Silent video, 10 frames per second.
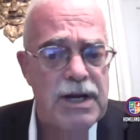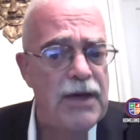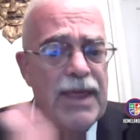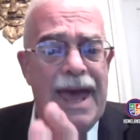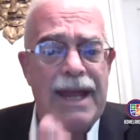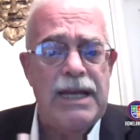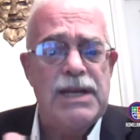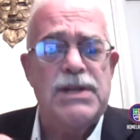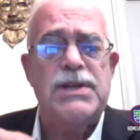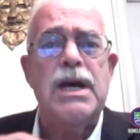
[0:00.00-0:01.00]
Now, that
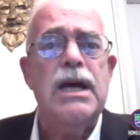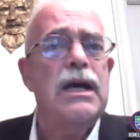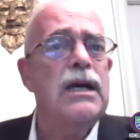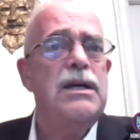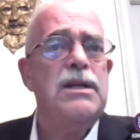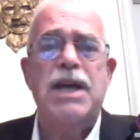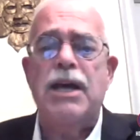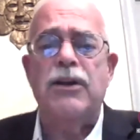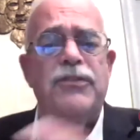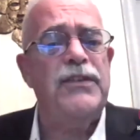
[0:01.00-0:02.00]
is
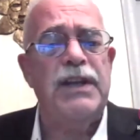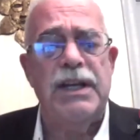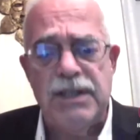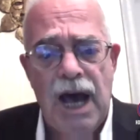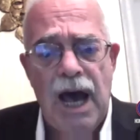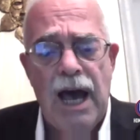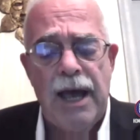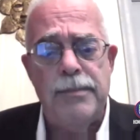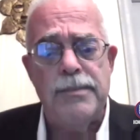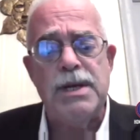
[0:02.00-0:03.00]
10 or 15
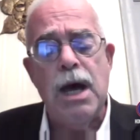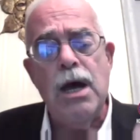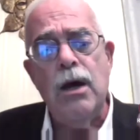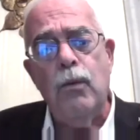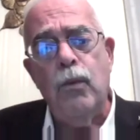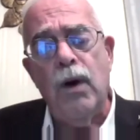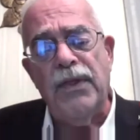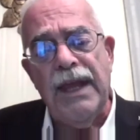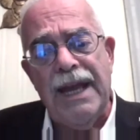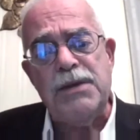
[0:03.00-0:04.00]
times
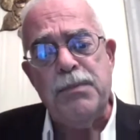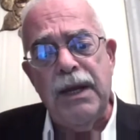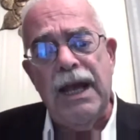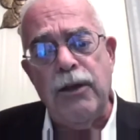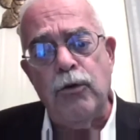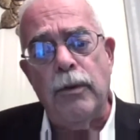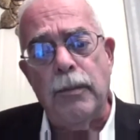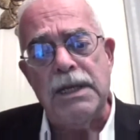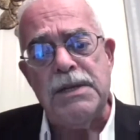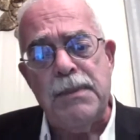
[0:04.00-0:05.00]
what the SBA
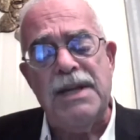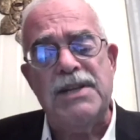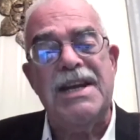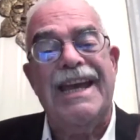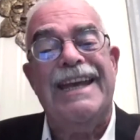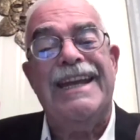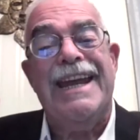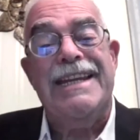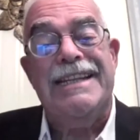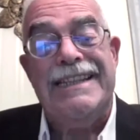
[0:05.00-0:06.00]
normally spends in
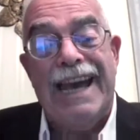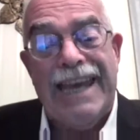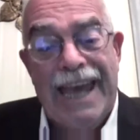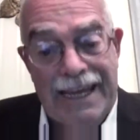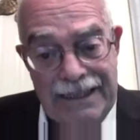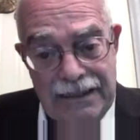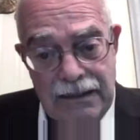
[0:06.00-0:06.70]
a decade.